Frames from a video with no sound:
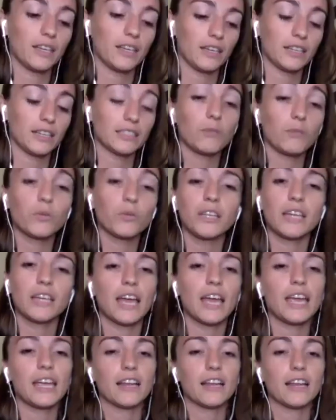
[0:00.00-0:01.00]
because i really
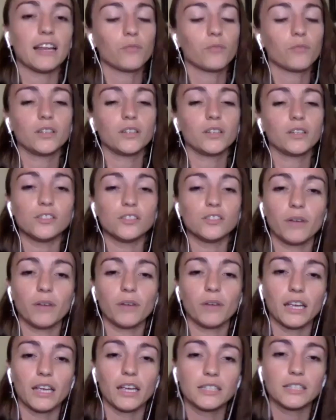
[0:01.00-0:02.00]
hate i really do
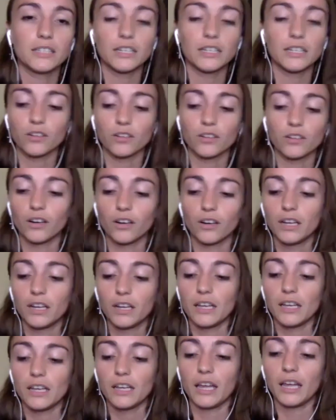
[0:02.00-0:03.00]
hate tinder
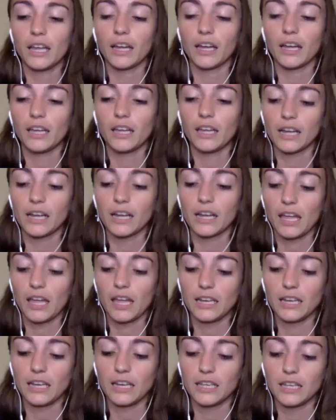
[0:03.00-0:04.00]
and i and i
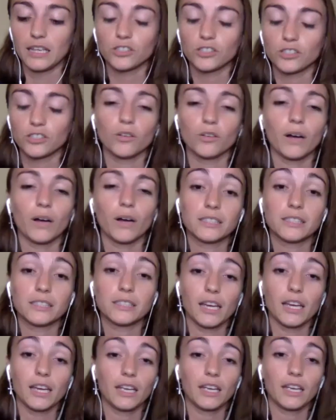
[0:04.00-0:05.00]
hate hinge so i
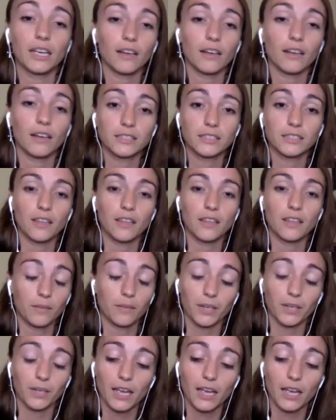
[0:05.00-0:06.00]
say i say that i'm
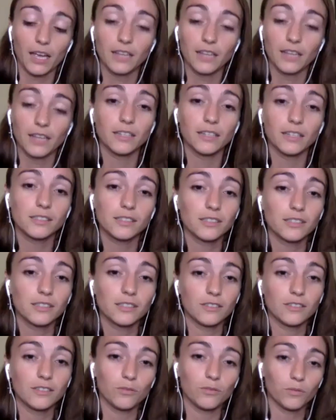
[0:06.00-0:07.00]
like i hate these
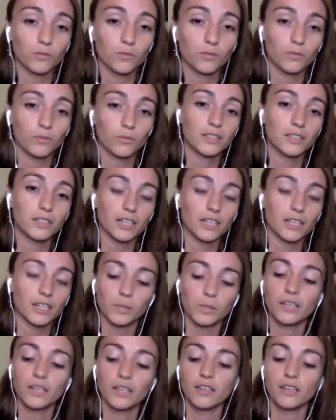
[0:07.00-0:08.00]
you want to text
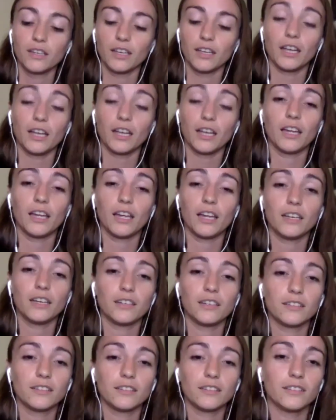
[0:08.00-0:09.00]
me
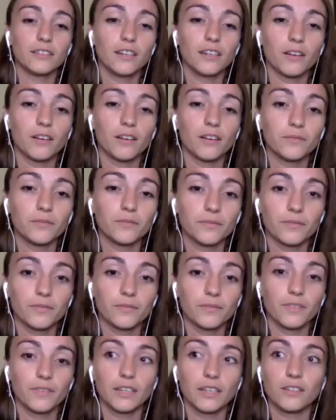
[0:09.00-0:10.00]
and you know
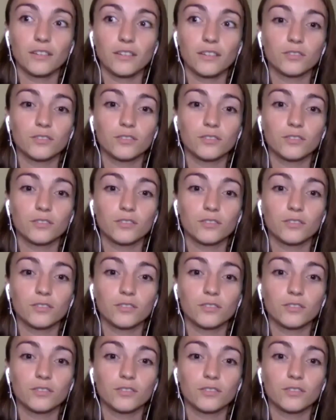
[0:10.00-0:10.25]
it usually yeah.